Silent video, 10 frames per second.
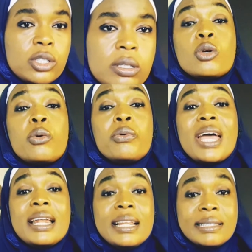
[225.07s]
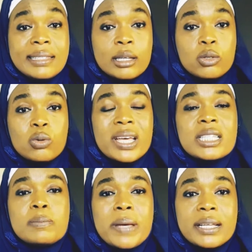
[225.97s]
It's unrealistic to
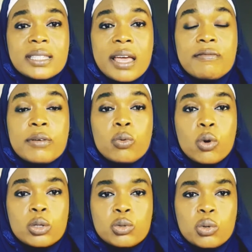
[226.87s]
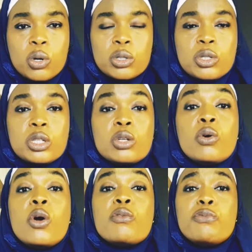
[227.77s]
expect everyone to
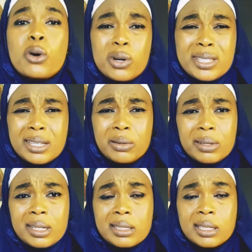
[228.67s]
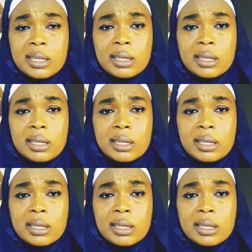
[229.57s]
continue focusing on it.